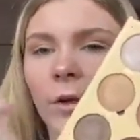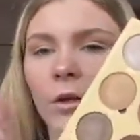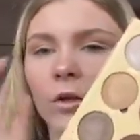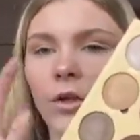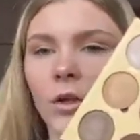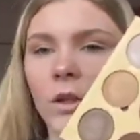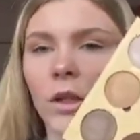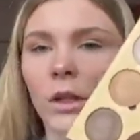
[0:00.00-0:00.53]
so you can
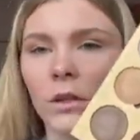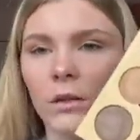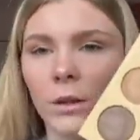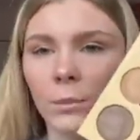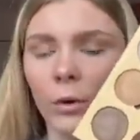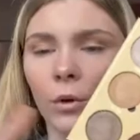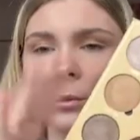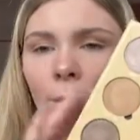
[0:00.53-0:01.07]
like depot
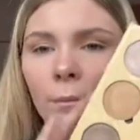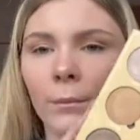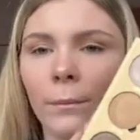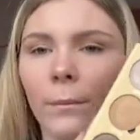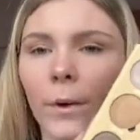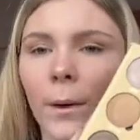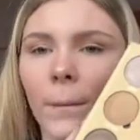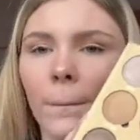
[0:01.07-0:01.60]
them. But
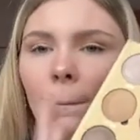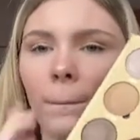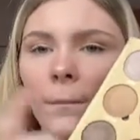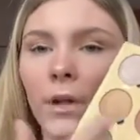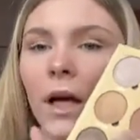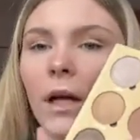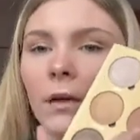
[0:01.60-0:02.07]
that